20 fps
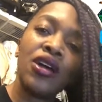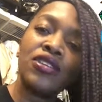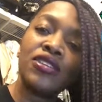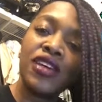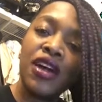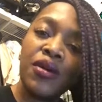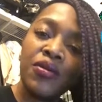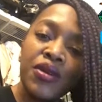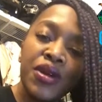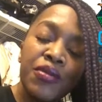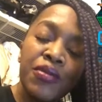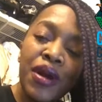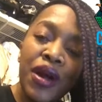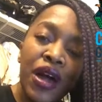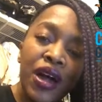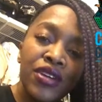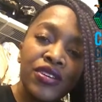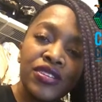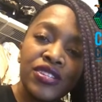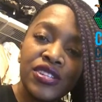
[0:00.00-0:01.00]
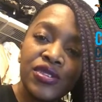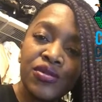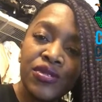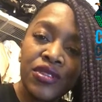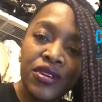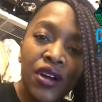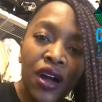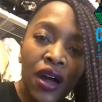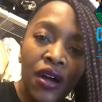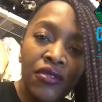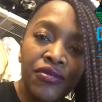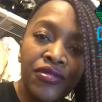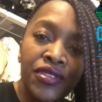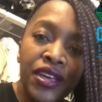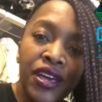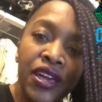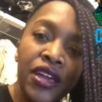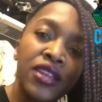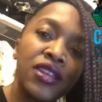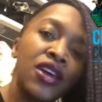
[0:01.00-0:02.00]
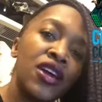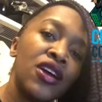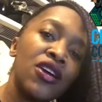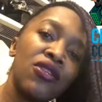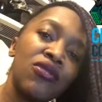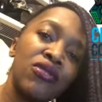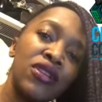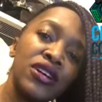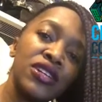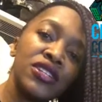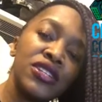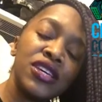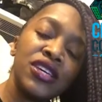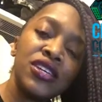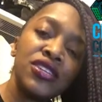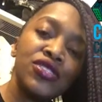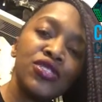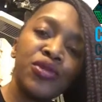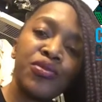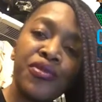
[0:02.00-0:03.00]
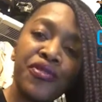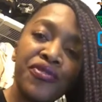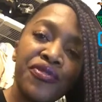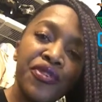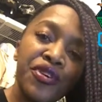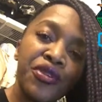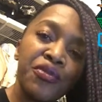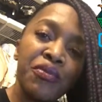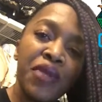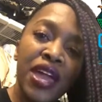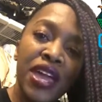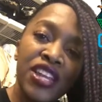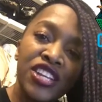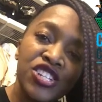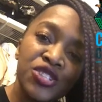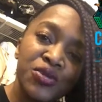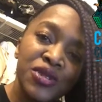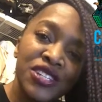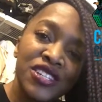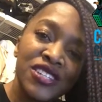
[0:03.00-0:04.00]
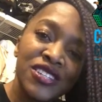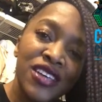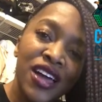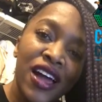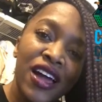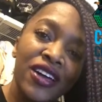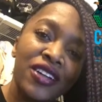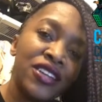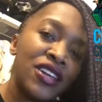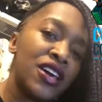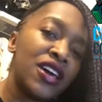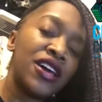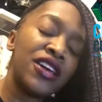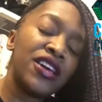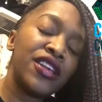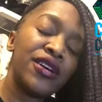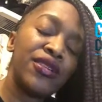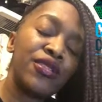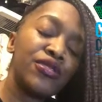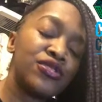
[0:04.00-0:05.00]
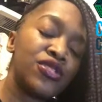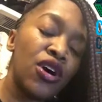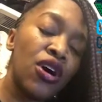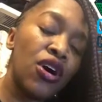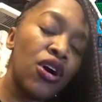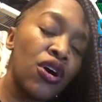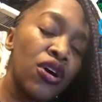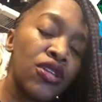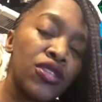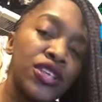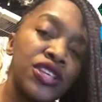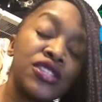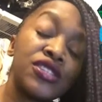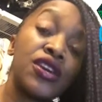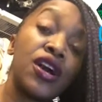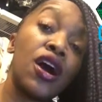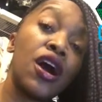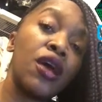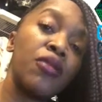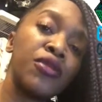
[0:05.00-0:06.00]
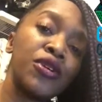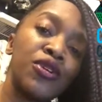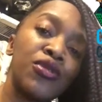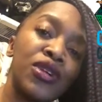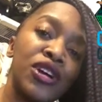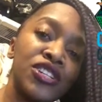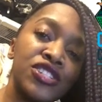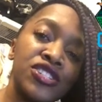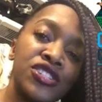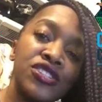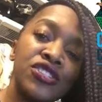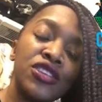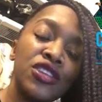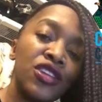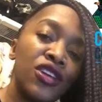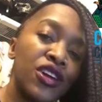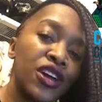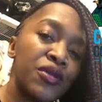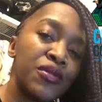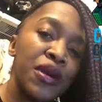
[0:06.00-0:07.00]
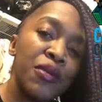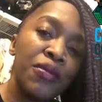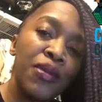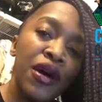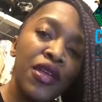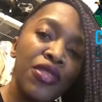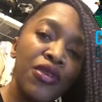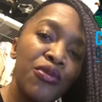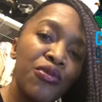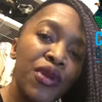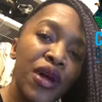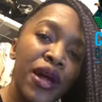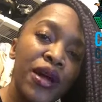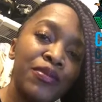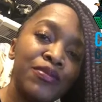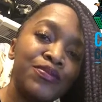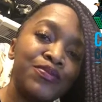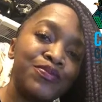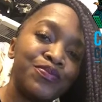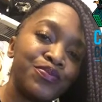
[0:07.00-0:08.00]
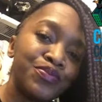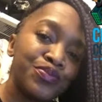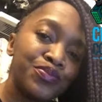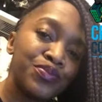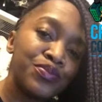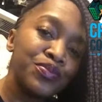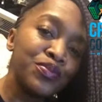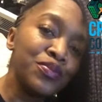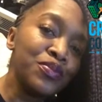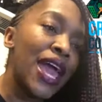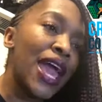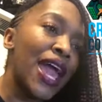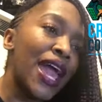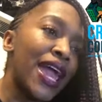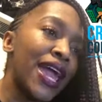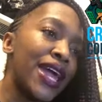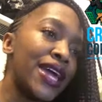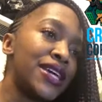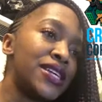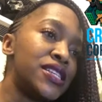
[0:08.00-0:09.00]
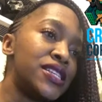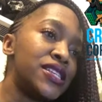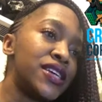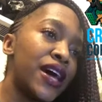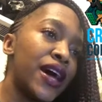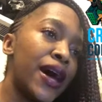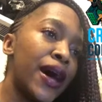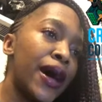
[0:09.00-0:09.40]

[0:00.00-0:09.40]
tell me about how you deal with conflict. What is your preferred management style? There's all these common questions. Look them up on the web, and